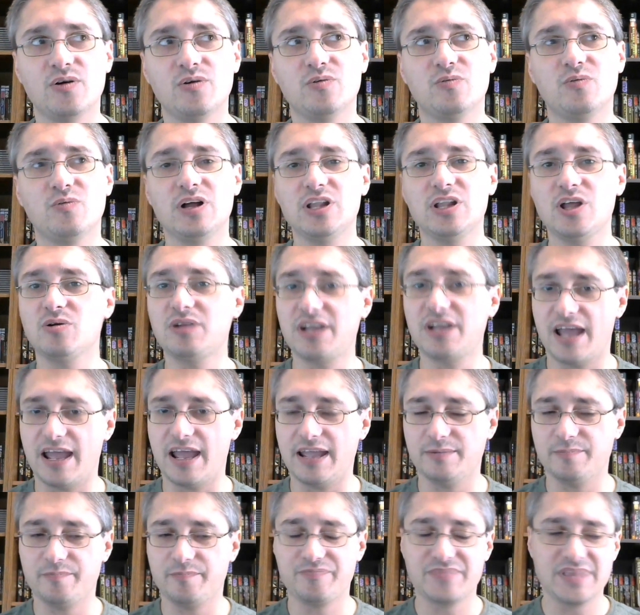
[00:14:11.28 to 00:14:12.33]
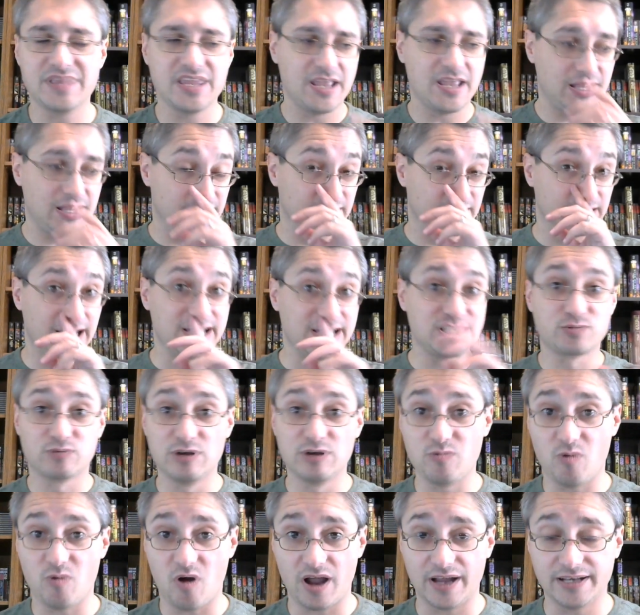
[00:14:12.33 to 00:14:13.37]
Well, okay. Let's
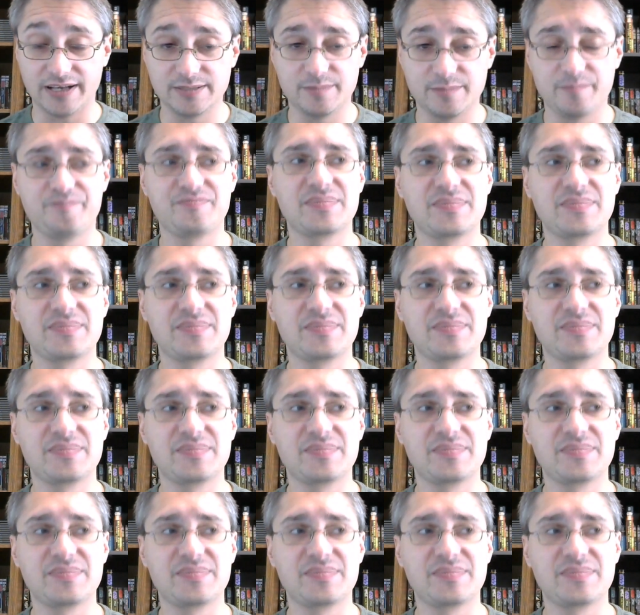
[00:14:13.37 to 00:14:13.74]
rewind.